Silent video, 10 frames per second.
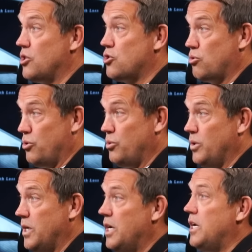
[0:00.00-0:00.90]
are
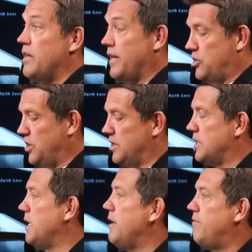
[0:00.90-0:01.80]
true that
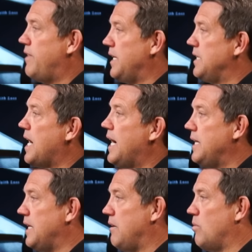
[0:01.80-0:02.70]
Jesus lived, that he
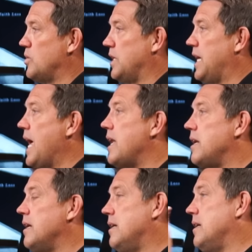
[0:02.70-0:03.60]
died, that he rose again,